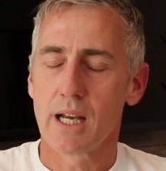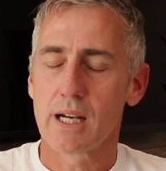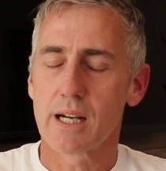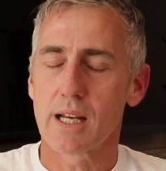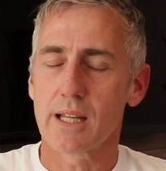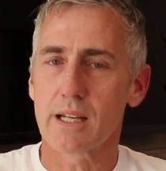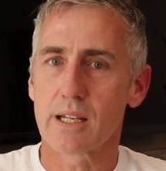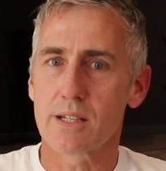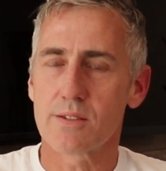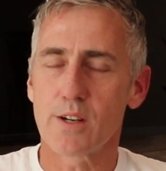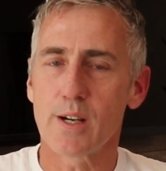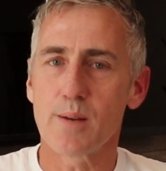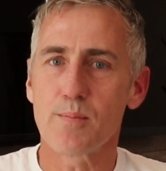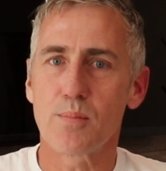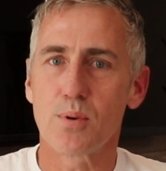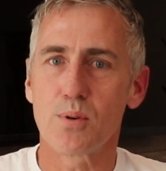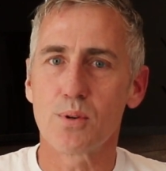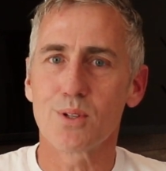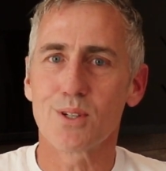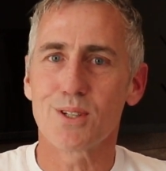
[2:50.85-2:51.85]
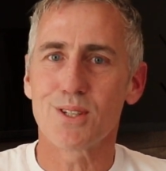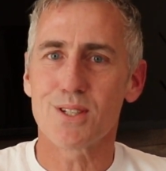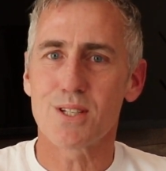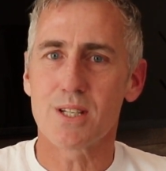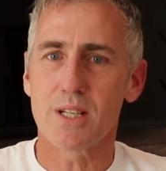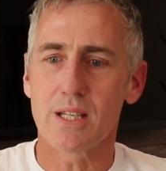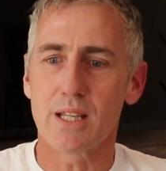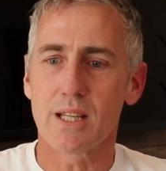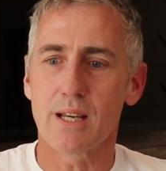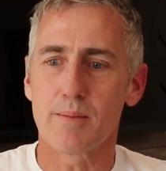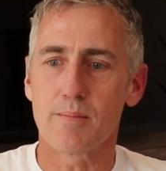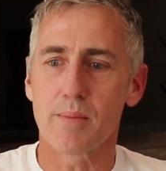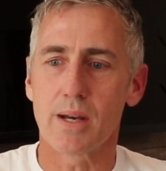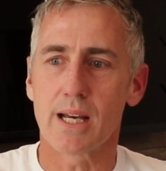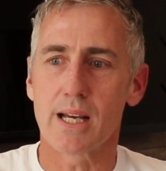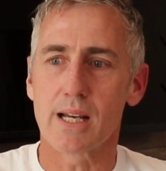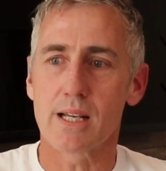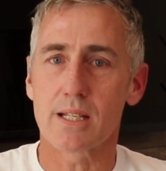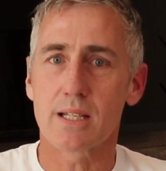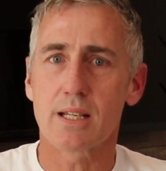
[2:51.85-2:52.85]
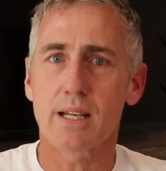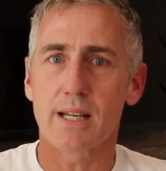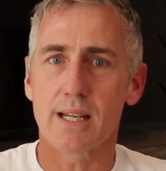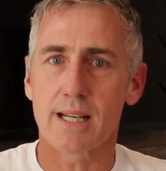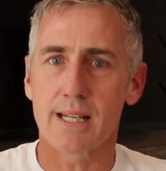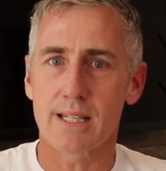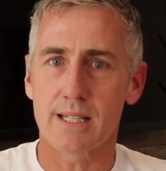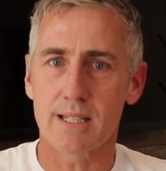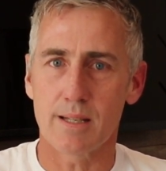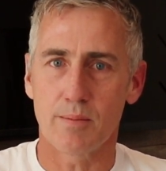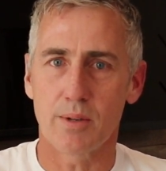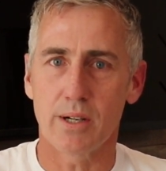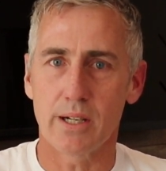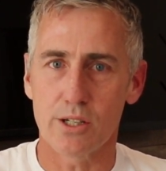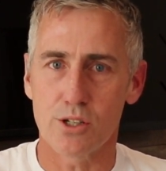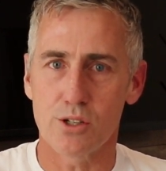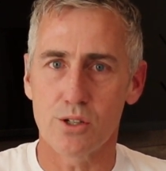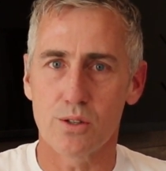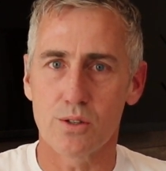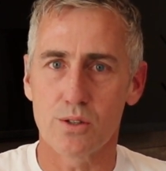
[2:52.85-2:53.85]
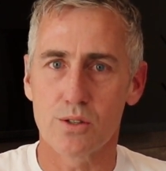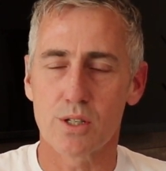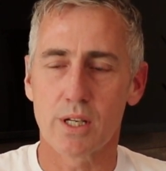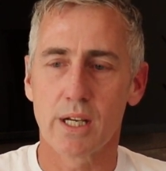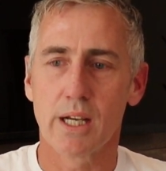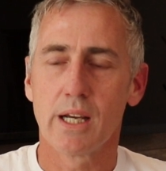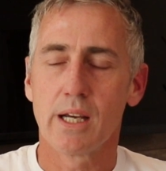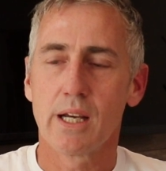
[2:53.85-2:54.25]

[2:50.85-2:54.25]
I think it's very important to see them as separate issues.